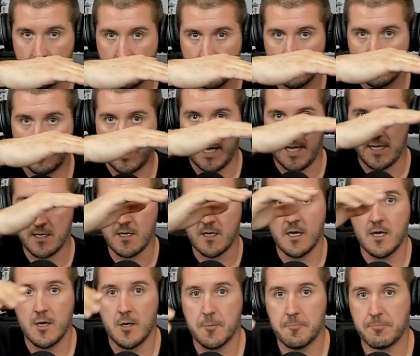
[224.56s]
Okay.
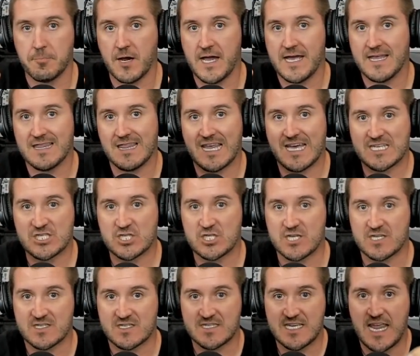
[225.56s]
But let's
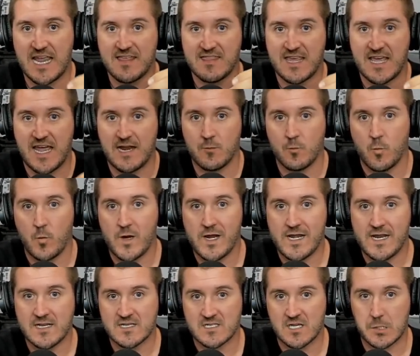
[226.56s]
just say that we
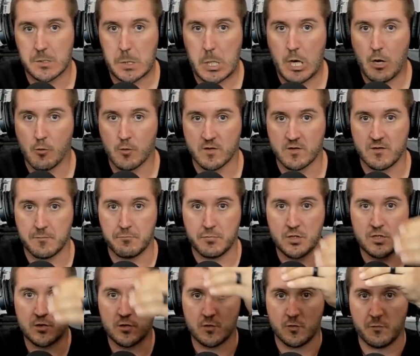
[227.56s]
need to lower the
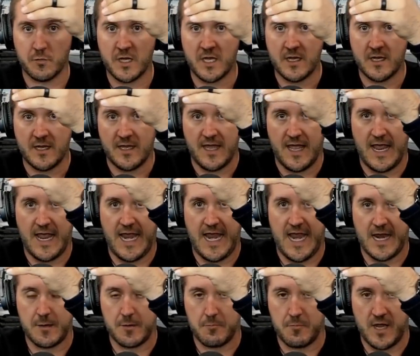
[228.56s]
boom
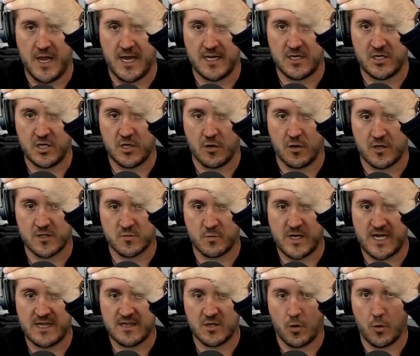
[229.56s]
and and you know because
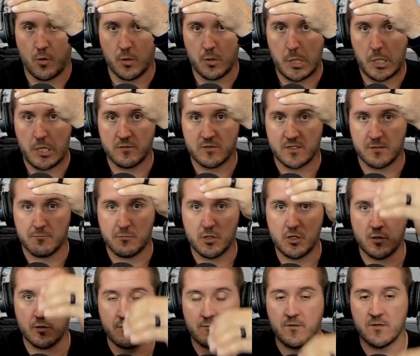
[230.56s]
we need the whole load to
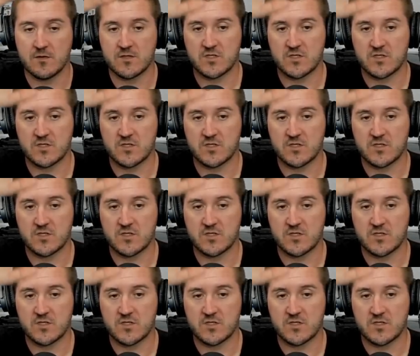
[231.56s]
move